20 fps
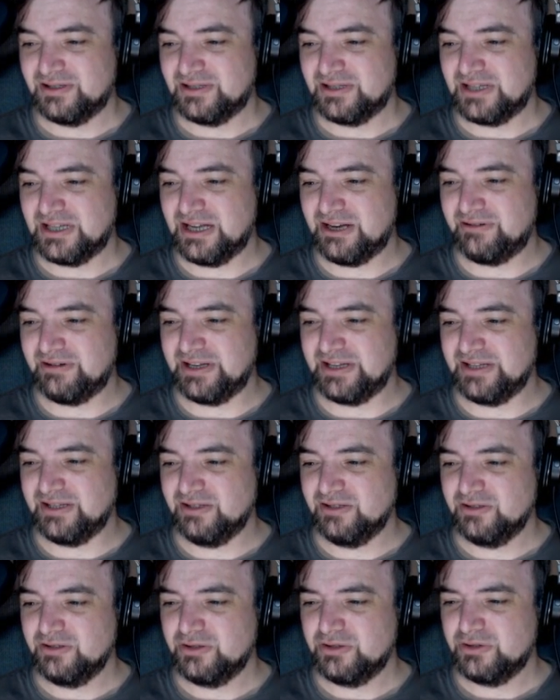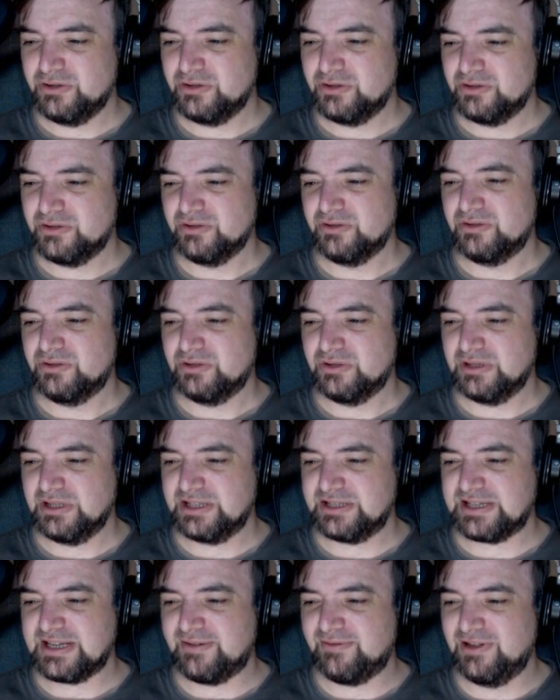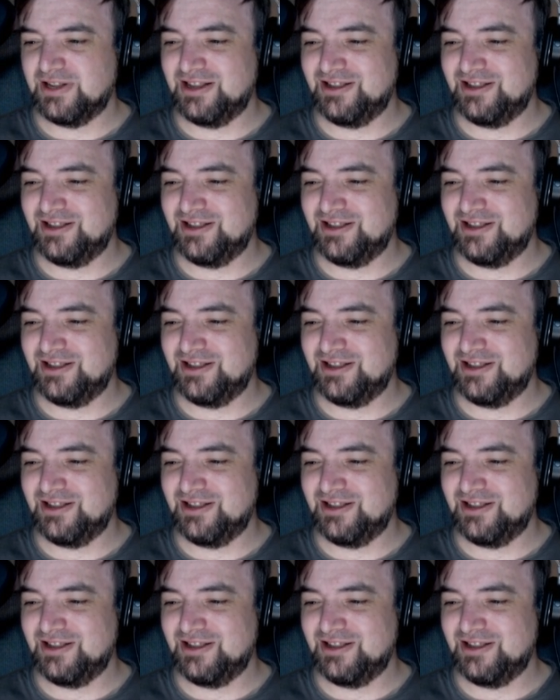Anyway, let's have